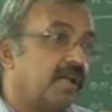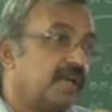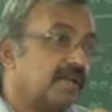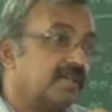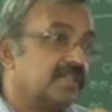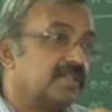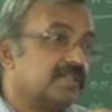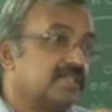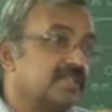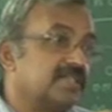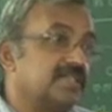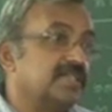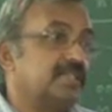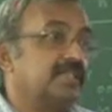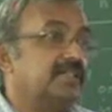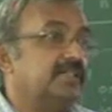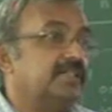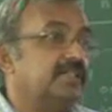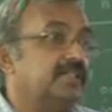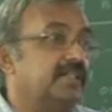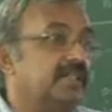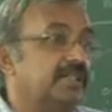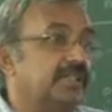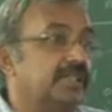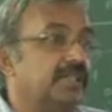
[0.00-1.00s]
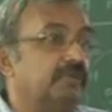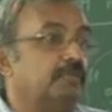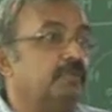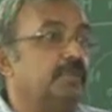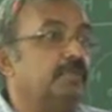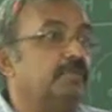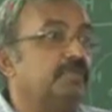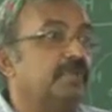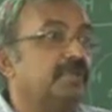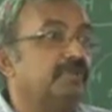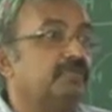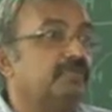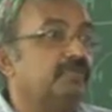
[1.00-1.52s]
are certain
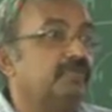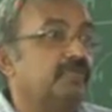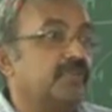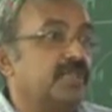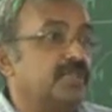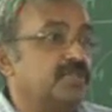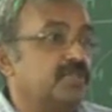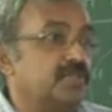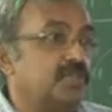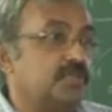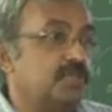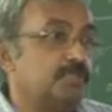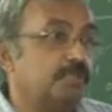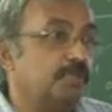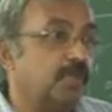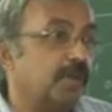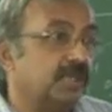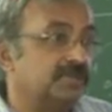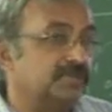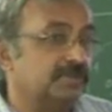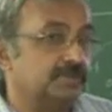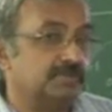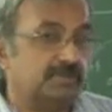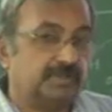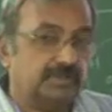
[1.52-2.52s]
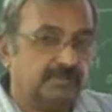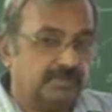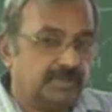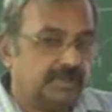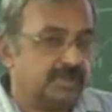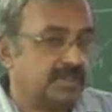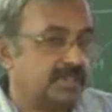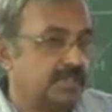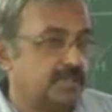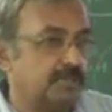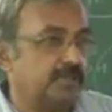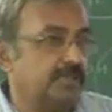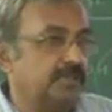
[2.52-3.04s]
equilibrium phases possible
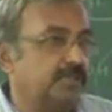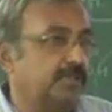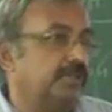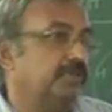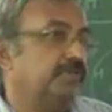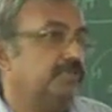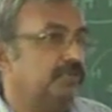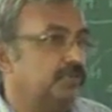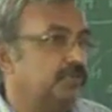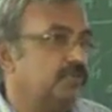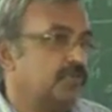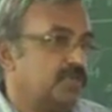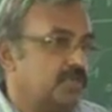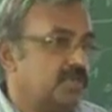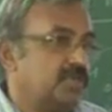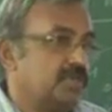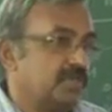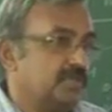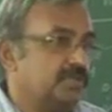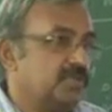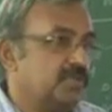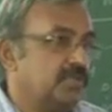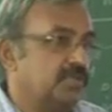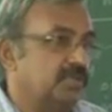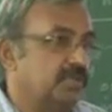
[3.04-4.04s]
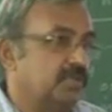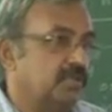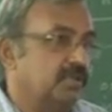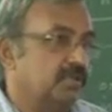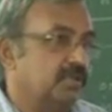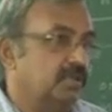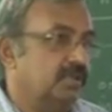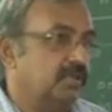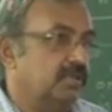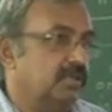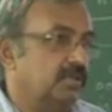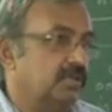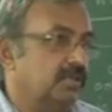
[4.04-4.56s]
with respect to a few systems.
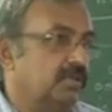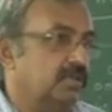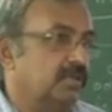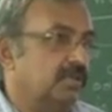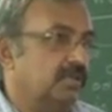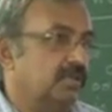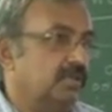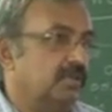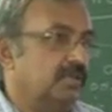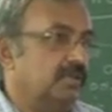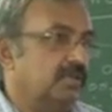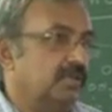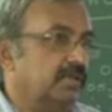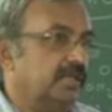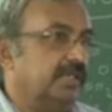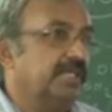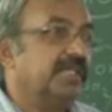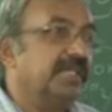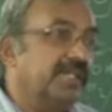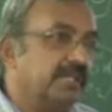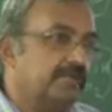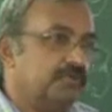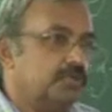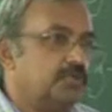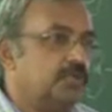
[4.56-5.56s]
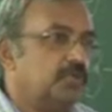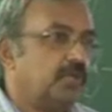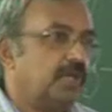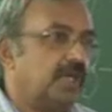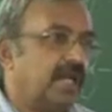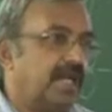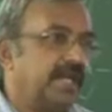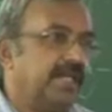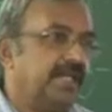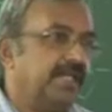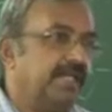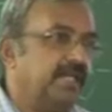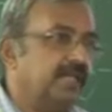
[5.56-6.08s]
It gives you an
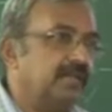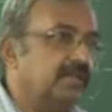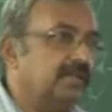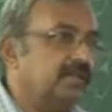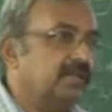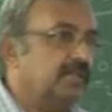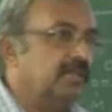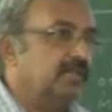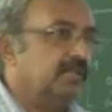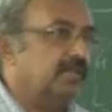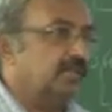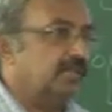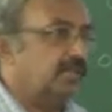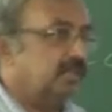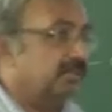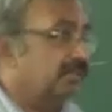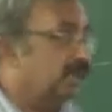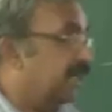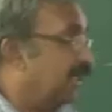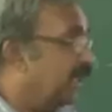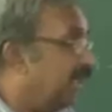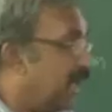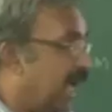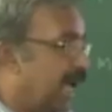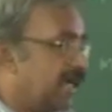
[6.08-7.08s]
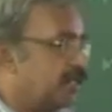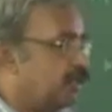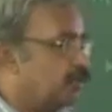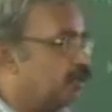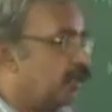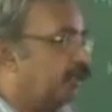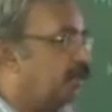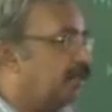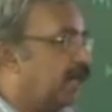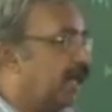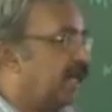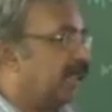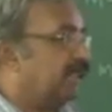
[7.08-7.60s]
idea, but in
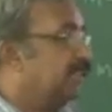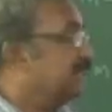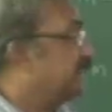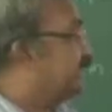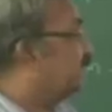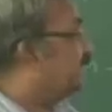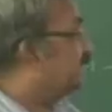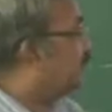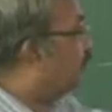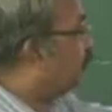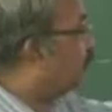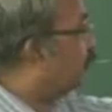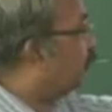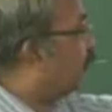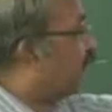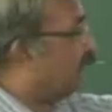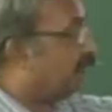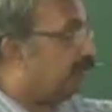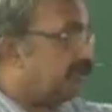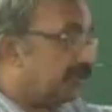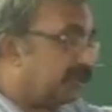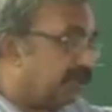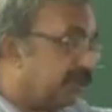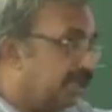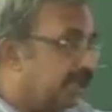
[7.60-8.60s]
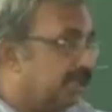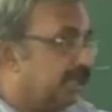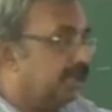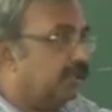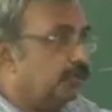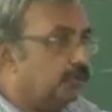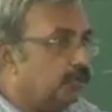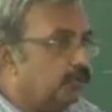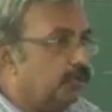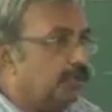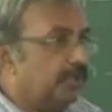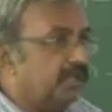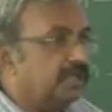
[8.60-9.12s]
actual practices, if you have to
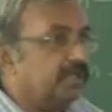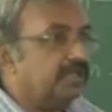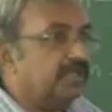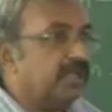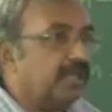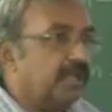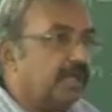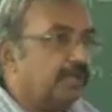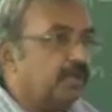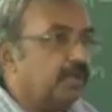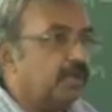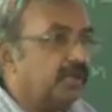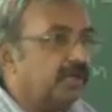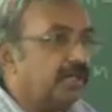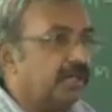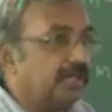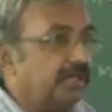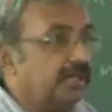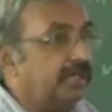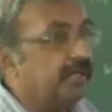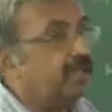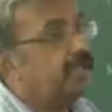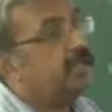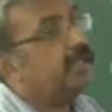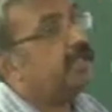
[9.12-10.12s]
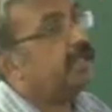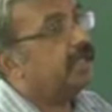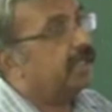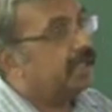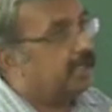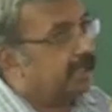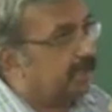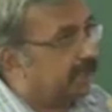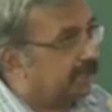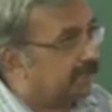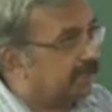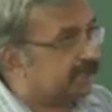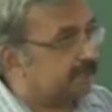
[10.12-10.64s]
really do it in the laboratory,
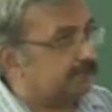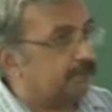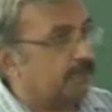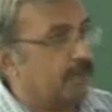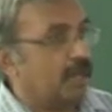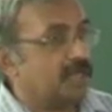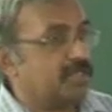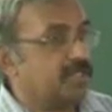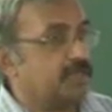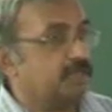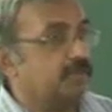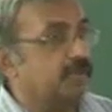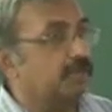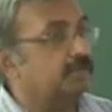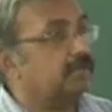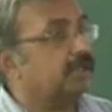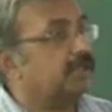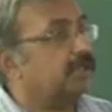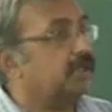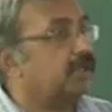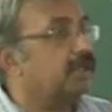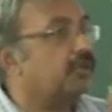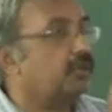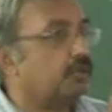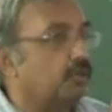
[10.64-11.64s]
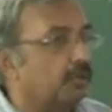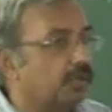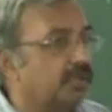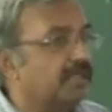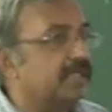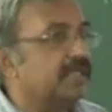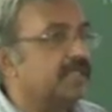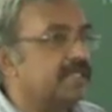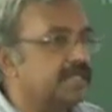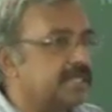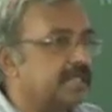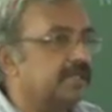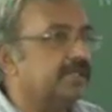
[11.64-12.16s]
it is possible, but
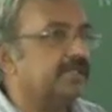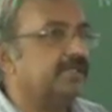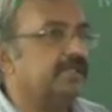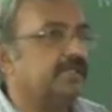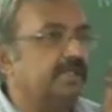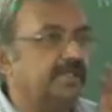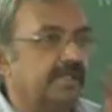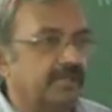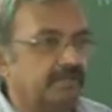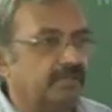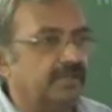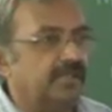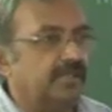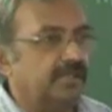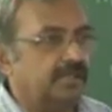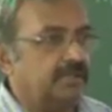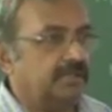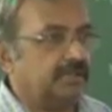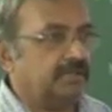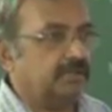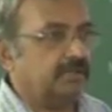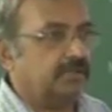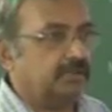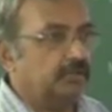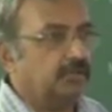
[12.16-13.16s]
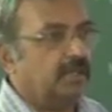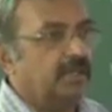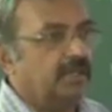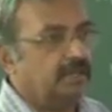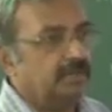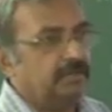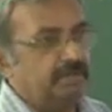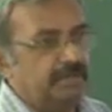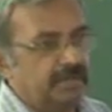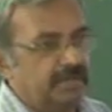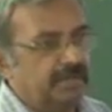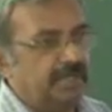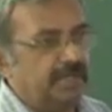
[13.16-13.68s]
controlling is a little difficult. You
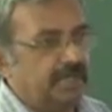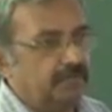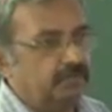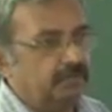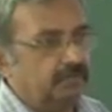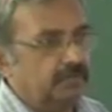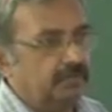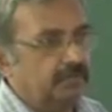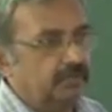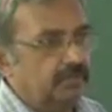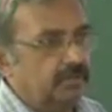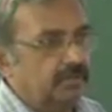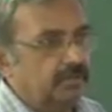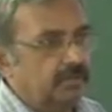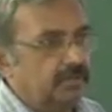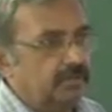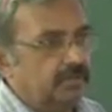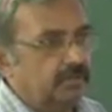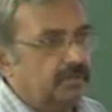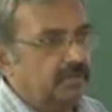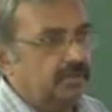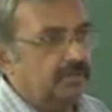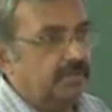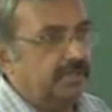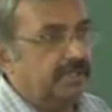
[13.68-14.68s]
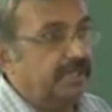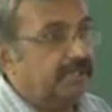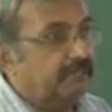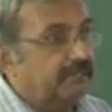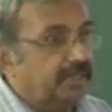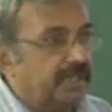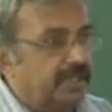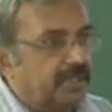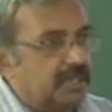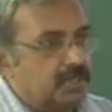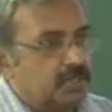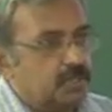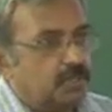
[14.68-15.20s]
have to be careful. It
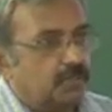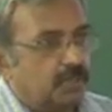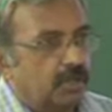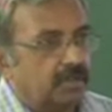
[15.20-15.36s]
varies,